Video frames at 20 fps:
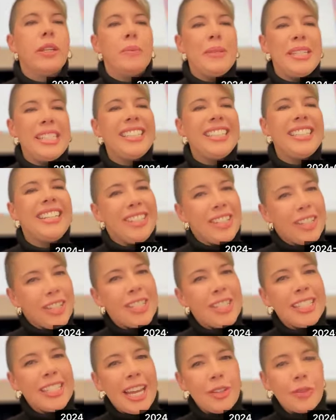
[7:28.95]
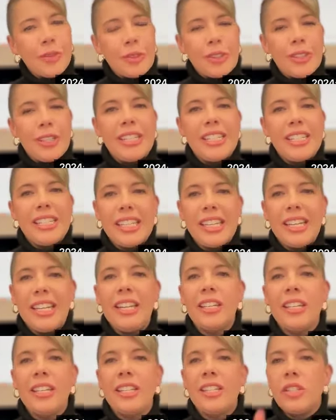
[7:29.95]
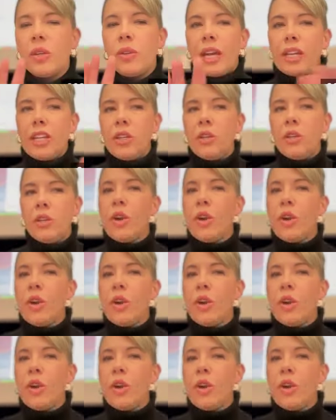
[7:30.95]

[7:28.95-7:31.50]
It'll be sitting here scheduled, sitting so that you